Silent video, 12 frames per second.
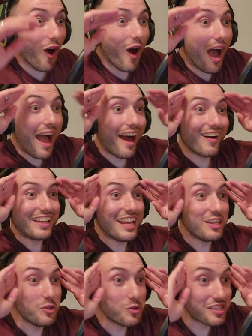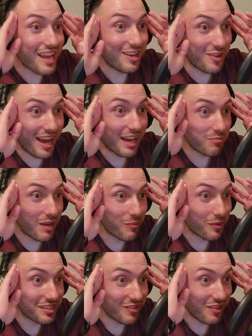How can you say you had
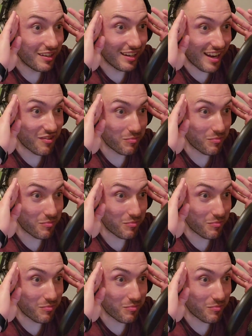memories if you didn't have a